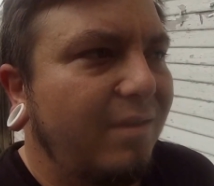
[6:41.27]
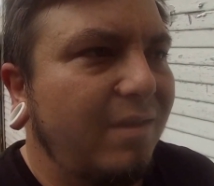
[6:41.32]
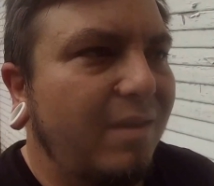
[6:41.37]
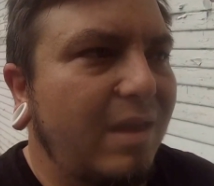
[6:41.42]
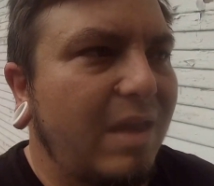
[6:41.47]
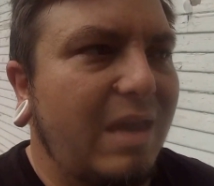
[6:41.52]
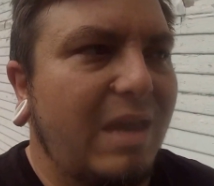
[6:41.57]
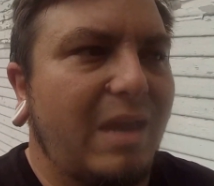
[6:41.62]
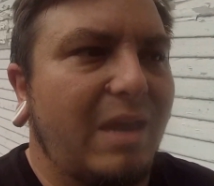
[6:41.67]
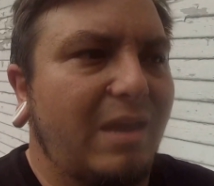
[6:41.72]

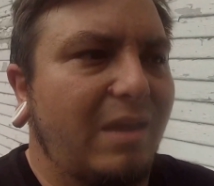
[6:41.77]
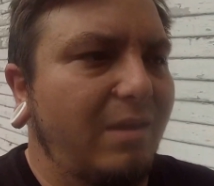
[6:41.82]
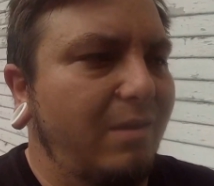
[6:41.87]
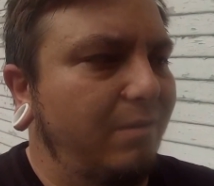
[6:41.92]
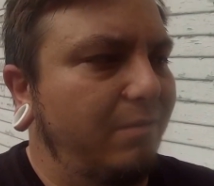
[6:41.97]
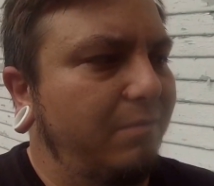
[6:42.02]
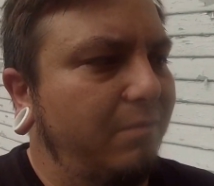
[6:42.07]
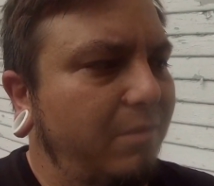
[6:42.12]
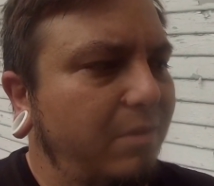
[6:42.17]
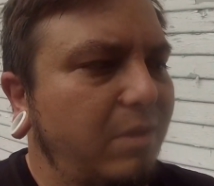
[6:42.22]
and
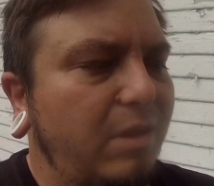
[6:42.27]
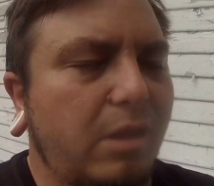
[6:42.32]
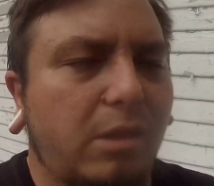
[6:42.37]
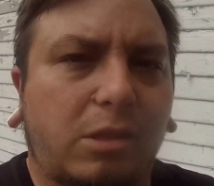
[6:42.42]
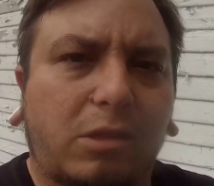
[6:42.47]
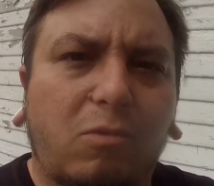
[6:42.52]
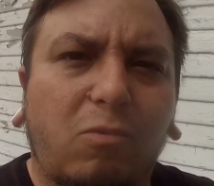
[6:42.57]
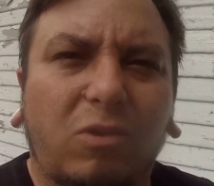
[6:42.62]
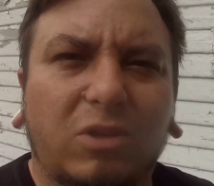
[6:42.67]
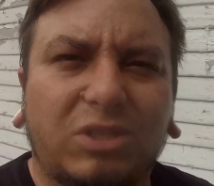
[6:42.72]
get
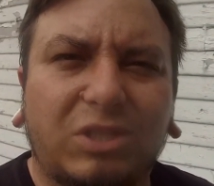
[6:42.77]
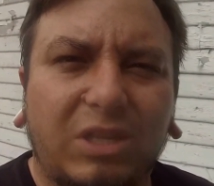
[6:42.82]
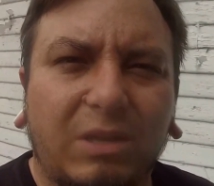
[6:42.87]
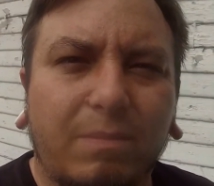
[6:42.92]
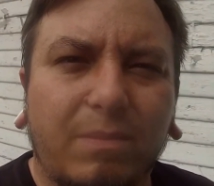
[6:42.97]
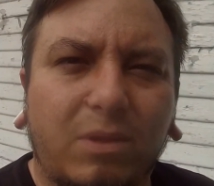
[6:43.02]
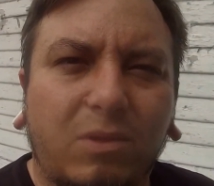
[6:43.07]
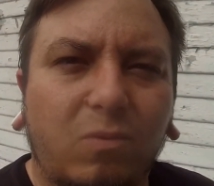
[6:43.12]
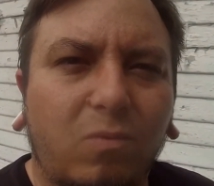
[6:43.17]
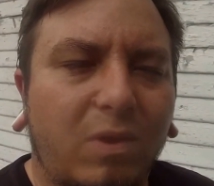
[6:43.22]
squished in
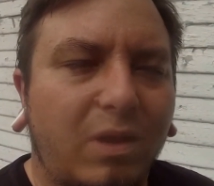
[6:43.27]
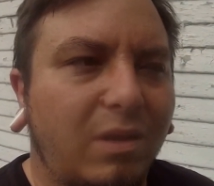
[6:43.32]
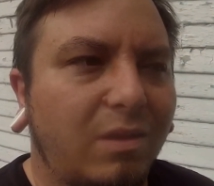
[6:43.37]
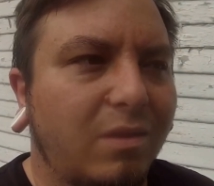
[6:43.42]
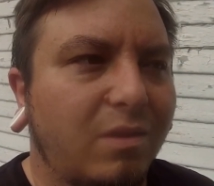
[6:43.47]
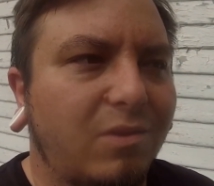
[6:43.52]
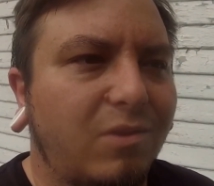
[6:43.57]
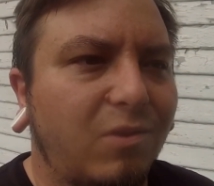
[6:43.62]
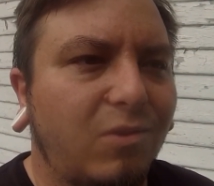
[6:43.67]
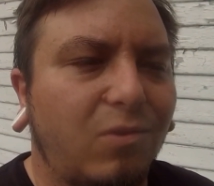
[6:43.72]
between
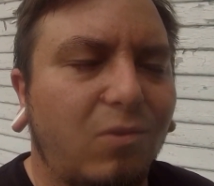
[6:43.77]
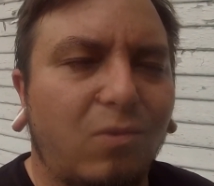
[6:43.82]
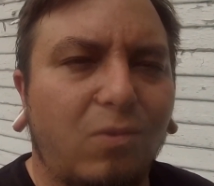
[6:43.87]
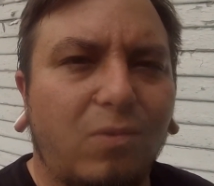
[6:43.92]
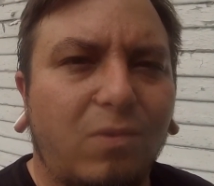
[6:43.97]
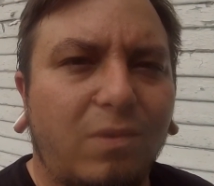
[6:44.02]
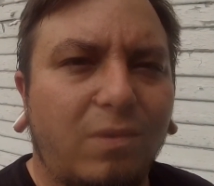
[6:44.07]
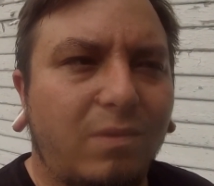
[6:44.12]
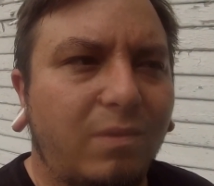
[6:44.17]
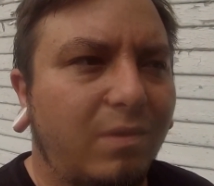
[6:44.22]
the two
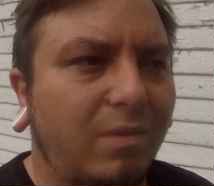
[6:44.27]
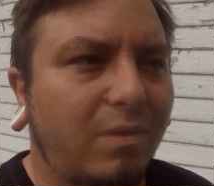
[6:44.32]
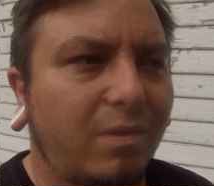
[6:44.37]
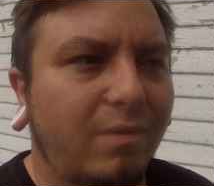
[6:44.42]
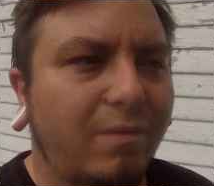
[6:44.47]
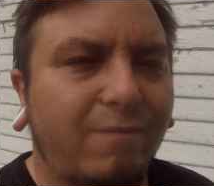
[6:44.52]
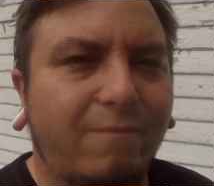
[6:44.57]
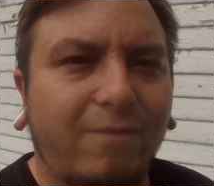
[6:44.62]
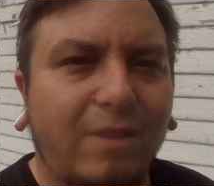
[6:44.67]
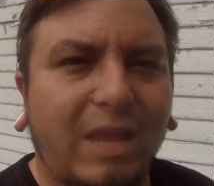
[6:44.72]

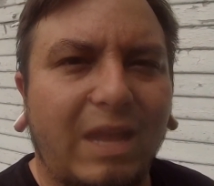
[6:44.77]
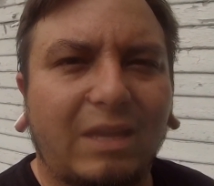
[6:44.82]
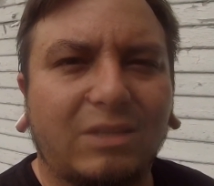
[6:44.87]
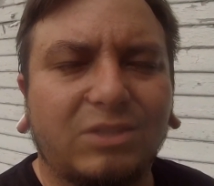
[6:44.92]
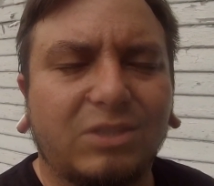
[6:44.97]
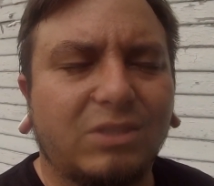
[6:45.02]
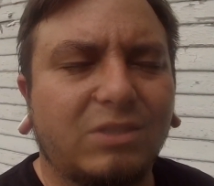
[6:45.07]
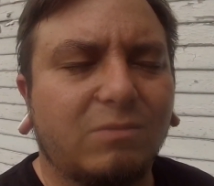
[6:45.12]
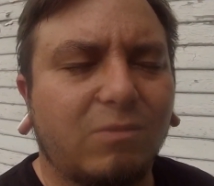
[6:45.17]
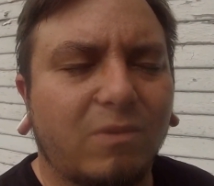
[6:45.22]

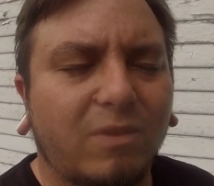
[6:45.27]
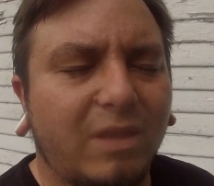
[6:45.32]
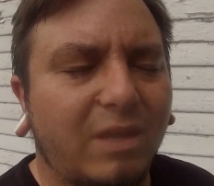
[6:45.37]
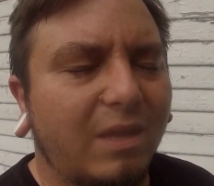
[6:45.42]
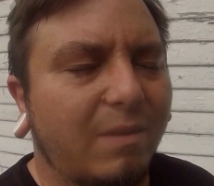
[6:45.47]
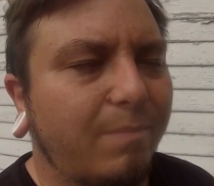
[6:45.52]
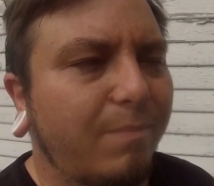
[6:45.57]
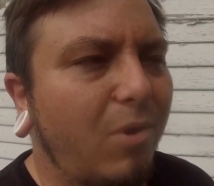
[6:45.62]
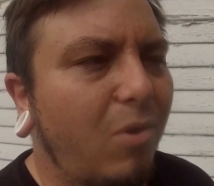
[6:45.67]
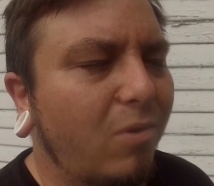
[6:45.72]
flanges where they
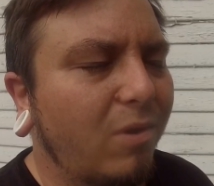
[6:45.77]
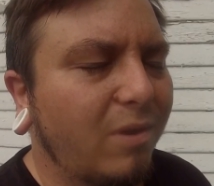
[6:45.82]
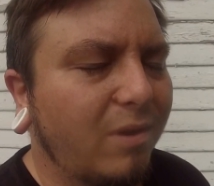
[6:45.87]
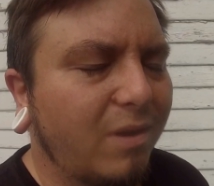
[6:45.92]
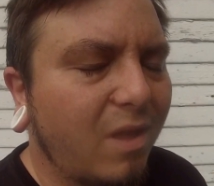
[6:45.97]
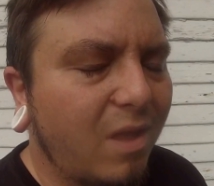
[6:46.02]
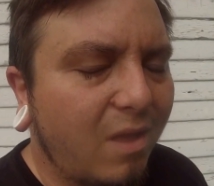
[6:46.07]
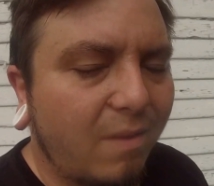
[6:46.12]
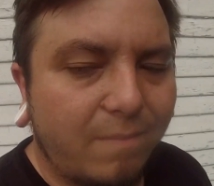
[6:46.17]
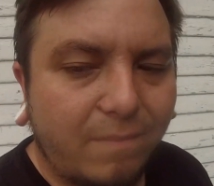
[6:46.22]
get bolted
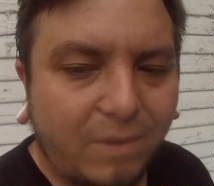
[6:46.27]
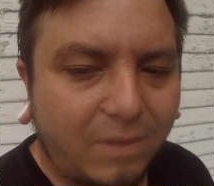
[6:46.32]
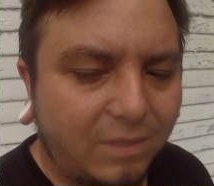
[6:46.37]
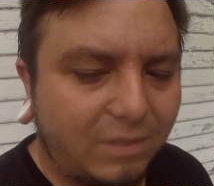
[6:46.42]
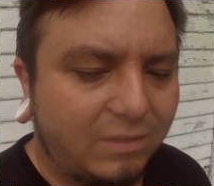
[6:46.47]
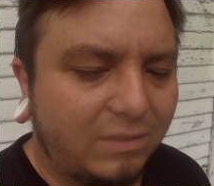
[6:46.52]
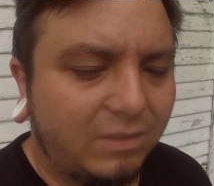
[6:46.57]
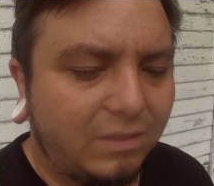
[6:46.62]
up. But